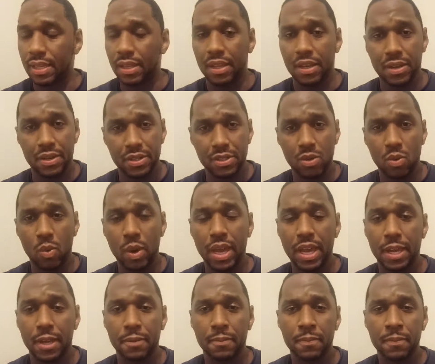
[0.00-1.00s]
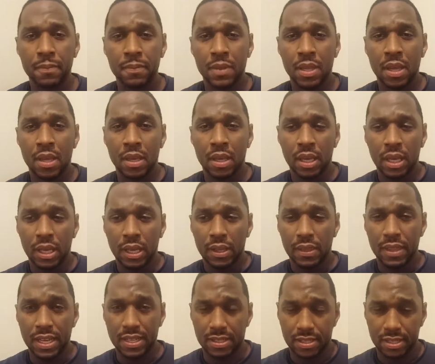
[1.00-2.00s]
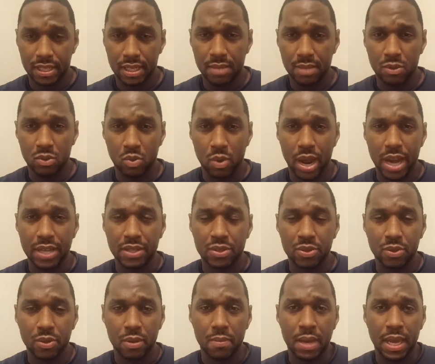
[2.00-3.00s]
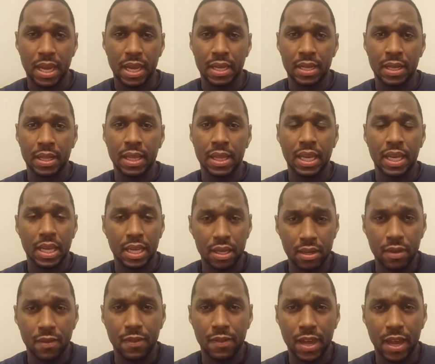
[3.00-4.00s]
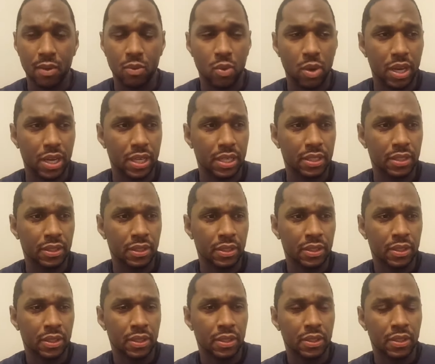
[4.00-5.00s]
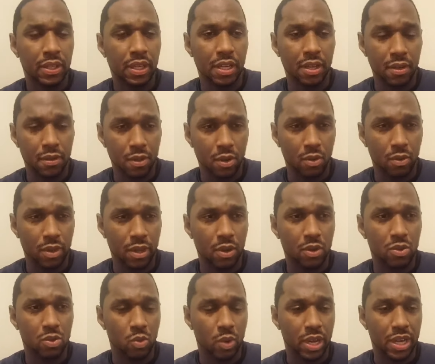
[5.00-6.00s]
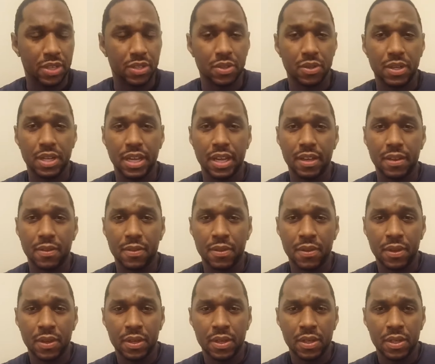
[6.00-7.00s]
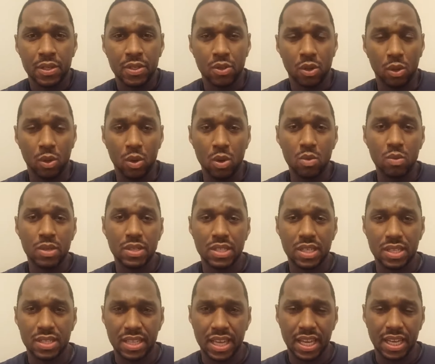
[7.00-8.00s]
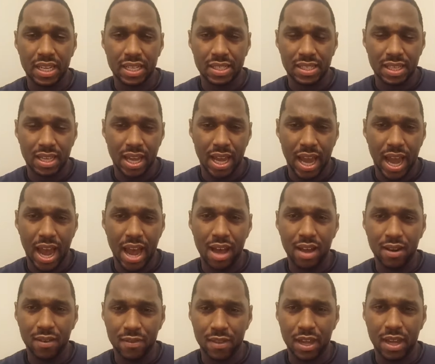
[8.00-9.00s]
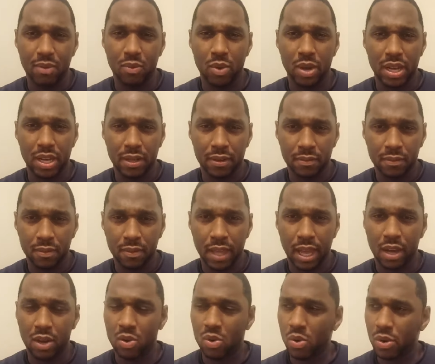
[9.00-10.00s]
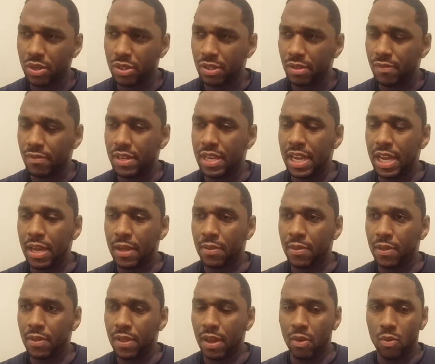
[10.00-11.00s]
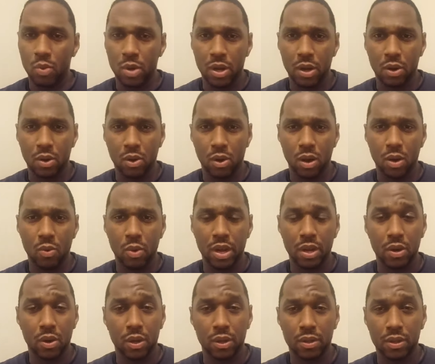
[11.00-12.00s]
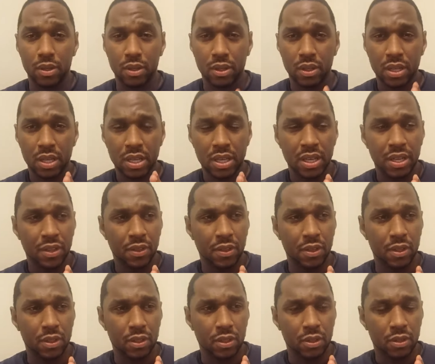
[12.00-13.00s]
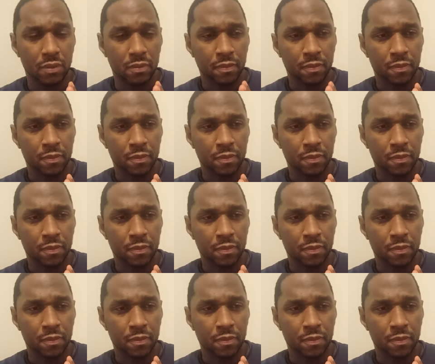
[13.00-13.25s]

that there is a way that seems right to a man, and the end of that way, the end of those ways are death. So the Lord wants to take us out of that way, that course of death that we are on our way on, the